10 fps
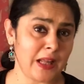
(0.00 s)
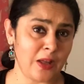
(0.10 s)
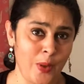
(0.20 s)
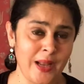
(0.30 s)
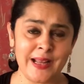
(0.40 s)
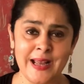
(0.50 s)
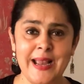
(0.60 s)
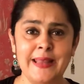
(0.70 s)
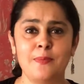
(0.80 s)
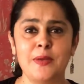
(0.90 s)
Well,
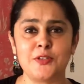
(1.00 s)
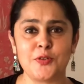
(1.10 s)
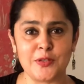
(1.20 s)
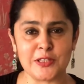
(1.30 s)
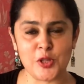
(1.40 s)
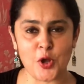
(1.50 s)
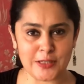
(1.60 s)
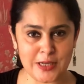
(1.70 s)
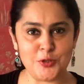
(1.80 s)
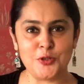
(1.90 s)
in the midst of this
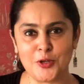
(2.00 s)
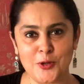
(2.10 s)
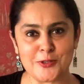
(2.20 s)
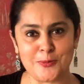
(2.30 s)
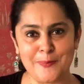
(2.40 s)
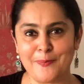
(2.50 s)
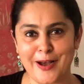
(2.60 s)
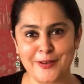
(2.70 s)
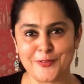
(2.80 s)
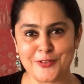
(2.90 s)
lockdown, you can also be
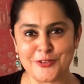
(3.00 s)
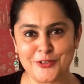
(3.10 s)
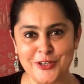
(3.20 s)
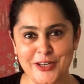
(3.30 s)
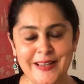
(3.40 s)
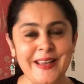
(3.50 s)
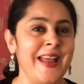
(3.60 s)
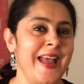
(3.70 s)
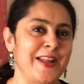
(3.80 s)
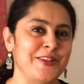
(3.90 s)
part of this
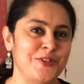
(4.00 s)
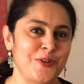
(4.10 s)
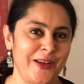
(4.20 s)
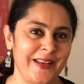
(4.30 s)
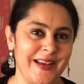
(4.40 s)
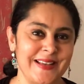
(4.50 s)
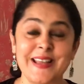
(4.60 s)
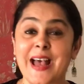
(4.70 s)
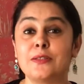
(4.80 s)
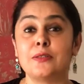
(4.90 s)
journey and join us
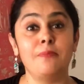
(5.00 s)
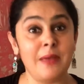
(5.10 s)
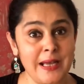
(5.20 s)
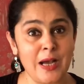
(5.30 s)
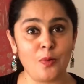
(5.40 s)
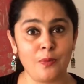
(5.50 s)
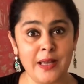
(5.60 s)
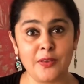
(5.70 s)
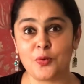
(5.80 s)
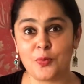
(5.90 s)
as we make our
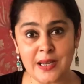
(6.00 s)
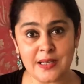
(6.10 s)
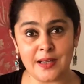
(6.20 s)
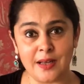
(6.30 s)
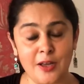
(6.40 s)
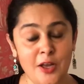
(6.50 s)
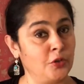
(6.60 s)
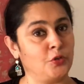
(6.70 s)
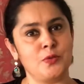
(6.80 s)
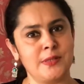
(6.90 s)
way through India,
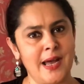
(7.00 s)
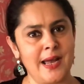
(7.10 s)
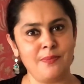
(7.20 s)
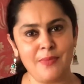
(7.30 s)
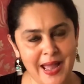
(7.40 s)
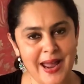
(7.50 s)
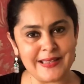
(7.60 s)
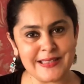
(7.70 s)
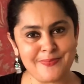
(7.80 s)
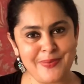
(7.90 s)
through time
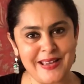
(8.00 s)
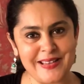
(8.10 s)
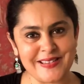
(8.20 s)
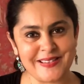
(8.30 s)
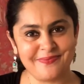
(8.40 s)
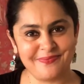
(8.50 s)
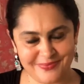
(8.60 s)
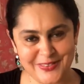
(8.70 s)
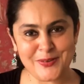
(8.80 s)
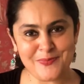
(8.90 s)
and space.
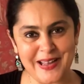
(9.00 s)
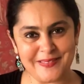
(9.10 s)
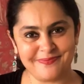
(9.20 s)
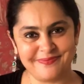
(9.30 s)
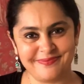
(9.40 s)
Goodbye.